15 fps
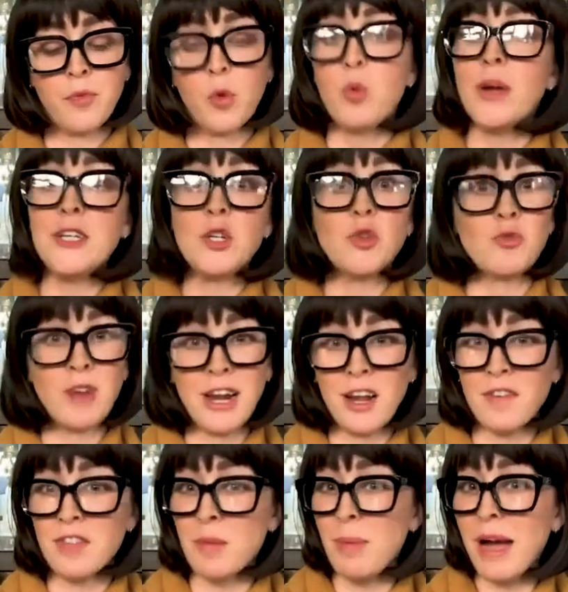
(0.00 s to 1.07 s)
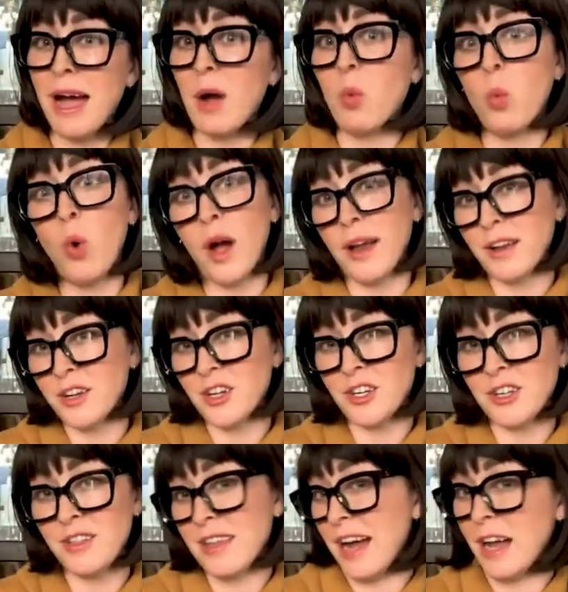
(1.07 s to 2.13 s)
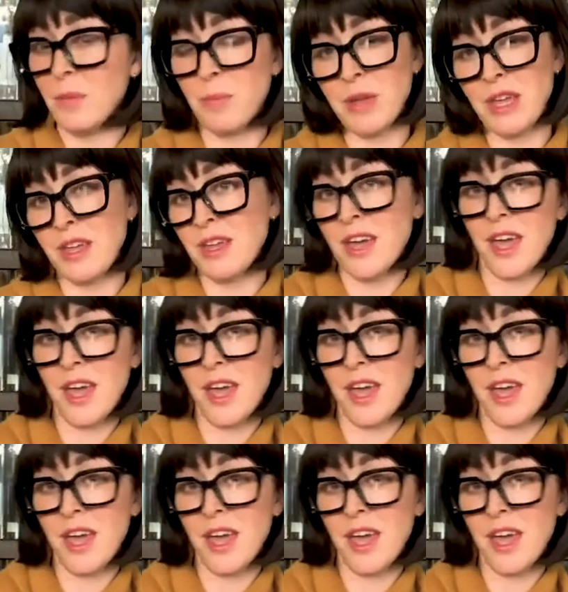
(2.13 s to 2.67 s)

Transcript: Which right off the bat, what could that be